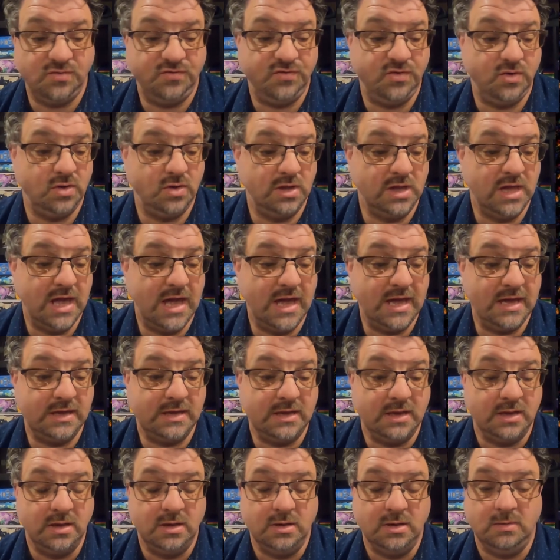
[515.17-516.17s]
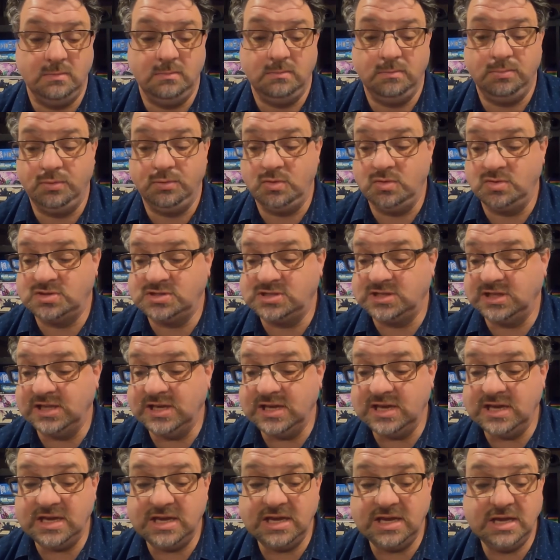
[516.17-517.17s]
if you're like Bruce
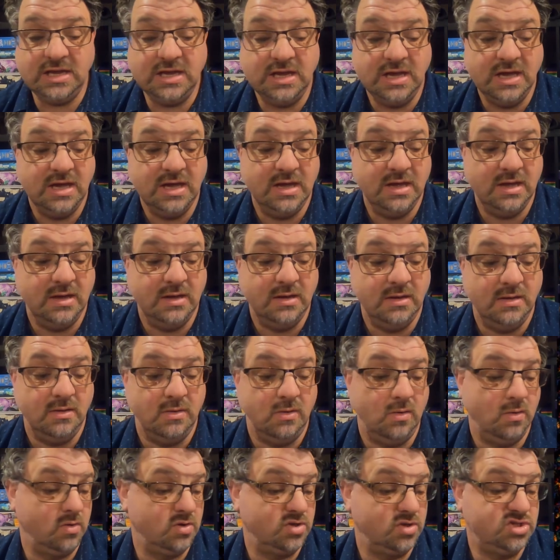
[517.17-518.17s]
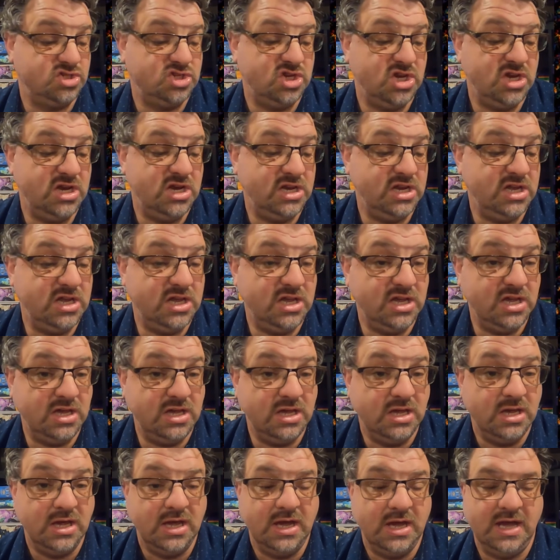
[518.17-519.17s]
Lee or
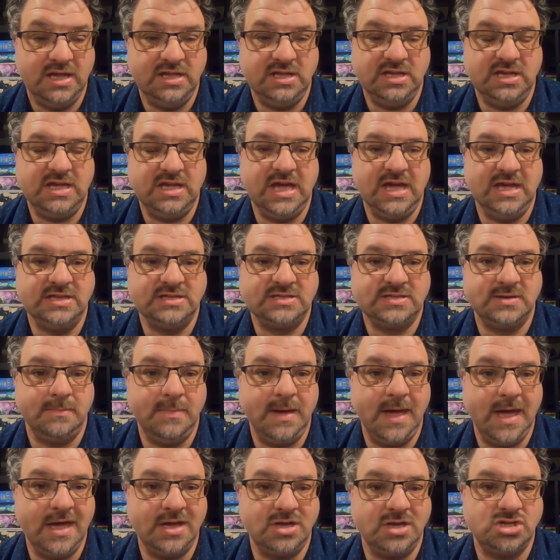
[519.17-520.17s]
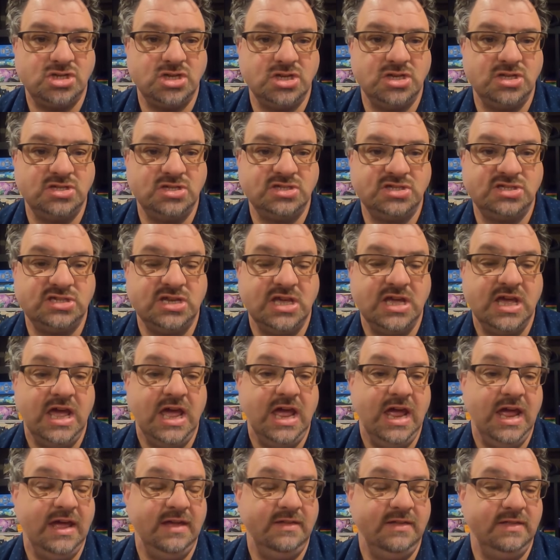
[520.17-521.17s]
Genie and you gain some actions
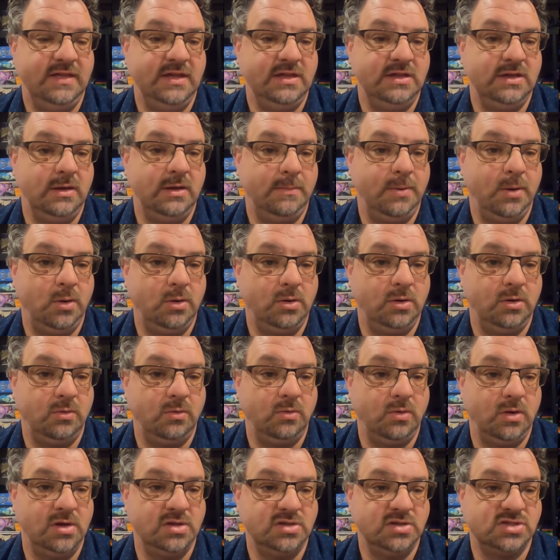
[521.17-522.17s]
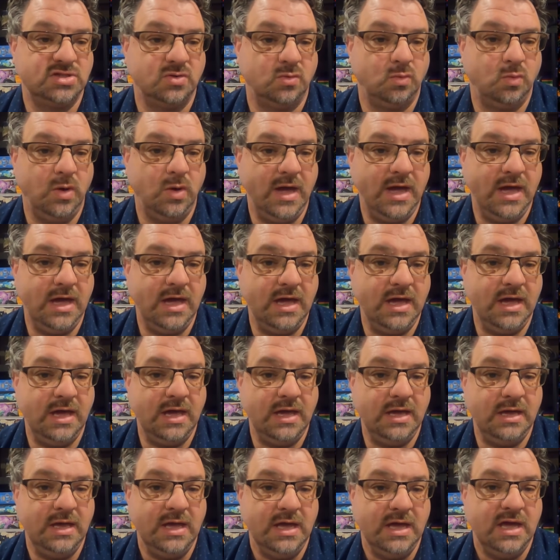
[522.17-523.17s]
and then the opponent runs
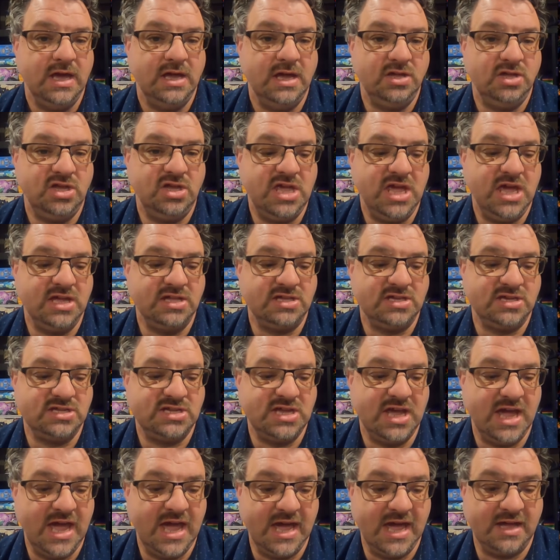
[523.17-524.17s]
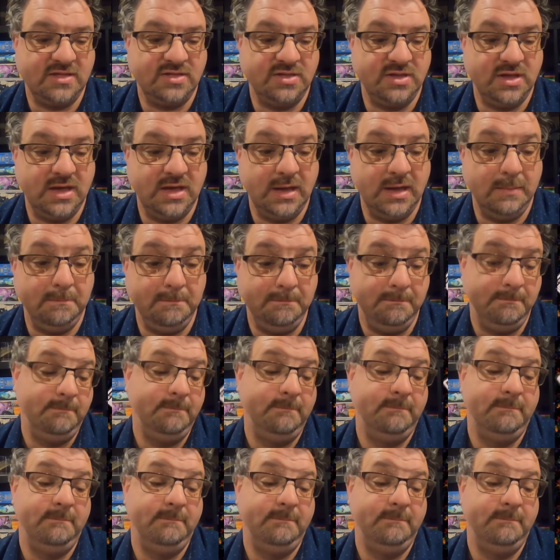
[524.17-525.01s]
away and you can't attack them,